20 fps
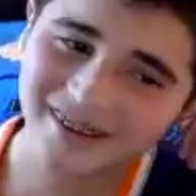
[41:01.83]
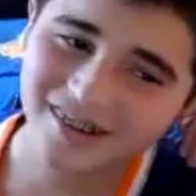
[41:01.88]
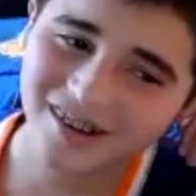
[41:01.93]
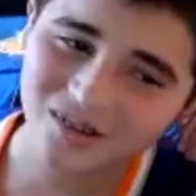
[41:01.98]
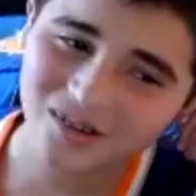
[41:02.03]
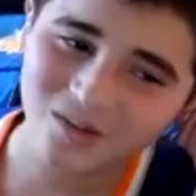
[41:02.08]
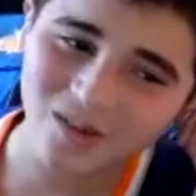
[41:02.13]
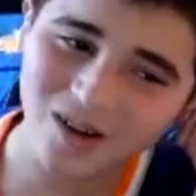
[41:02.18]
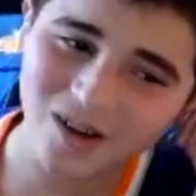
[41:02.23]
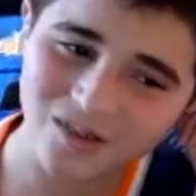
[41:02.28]

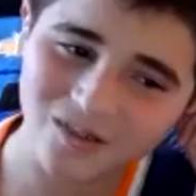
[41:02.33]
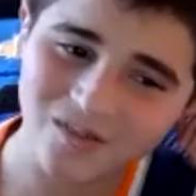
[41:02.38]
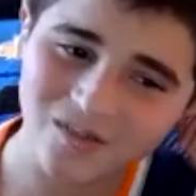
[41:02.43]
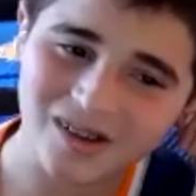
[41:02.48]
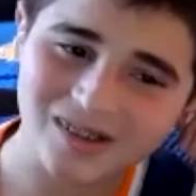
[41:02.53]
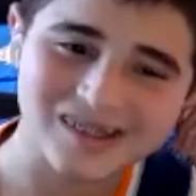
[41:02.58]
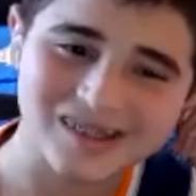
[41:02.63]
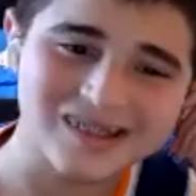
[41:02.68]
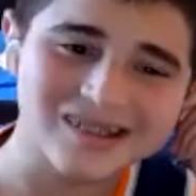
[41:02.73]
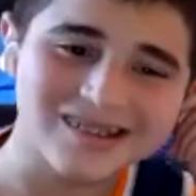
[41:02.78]
know where it
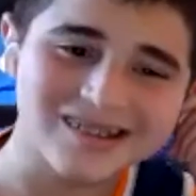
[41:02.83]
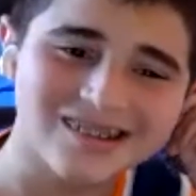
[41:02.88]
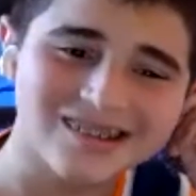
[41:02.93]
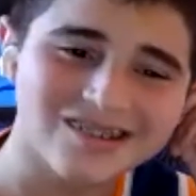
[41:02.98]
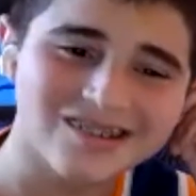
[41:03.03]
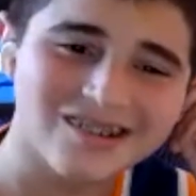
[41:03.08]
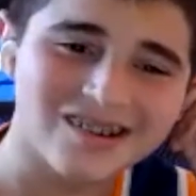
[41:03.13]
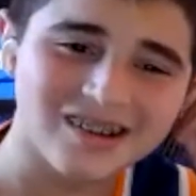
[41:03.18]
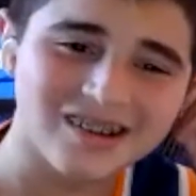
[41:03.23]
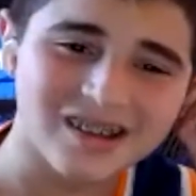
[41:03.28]
was
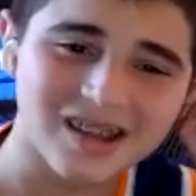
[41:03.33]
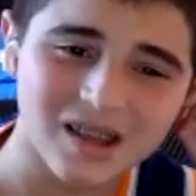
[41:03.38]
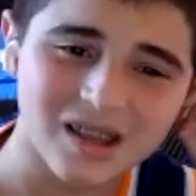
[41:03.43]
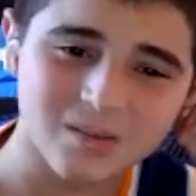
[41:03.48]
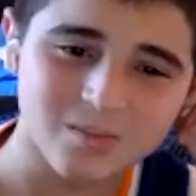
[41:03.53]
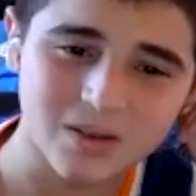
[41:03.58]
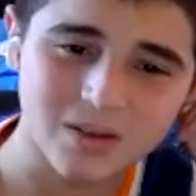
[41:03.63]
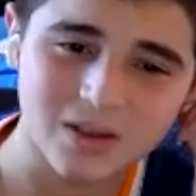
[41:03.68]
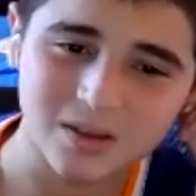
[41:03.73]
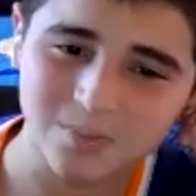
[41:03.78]
until
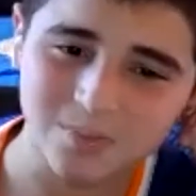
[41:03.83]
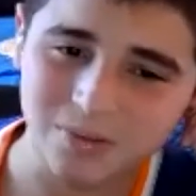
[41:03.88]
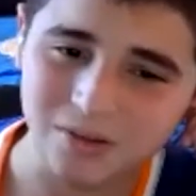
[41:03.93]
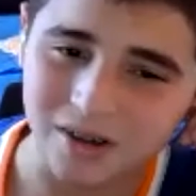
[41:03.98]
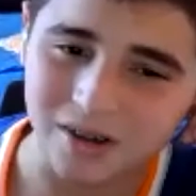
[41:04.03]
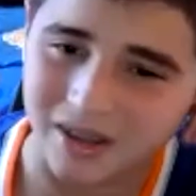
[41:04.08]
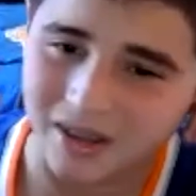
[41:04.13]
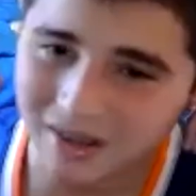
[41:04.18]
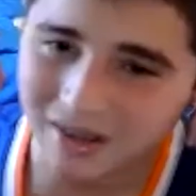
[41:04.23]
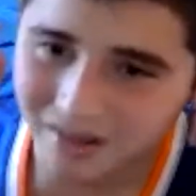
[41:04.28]
KP played.